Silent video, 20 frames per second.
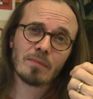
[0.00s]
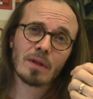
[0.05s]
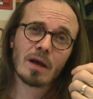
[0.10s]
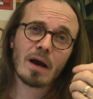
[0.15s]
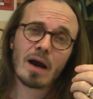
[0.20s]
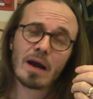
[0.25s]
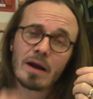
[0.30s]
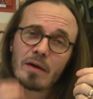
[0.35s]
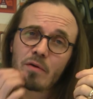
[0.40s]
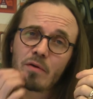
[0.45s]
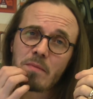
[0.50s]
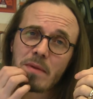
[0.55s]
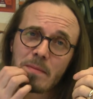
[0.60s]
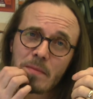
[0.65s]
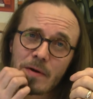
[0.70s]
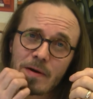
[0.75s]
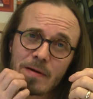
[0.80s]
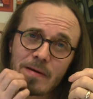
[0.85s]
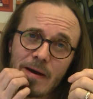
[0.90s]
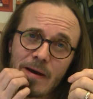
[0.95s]
I
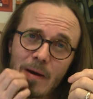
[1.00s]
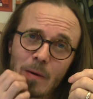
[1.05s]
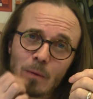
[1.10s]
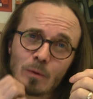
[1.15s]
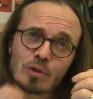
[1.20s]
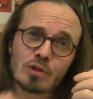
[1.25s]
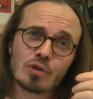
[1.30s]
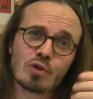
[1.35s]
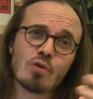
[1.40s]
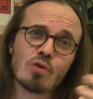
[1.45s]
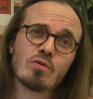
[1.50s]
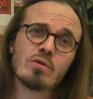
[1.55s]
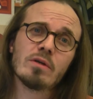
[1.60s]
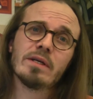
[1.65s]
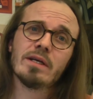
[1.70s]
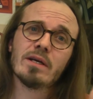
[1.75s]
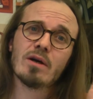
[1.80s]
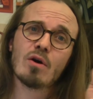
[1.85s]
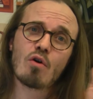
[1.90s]
remember I was totally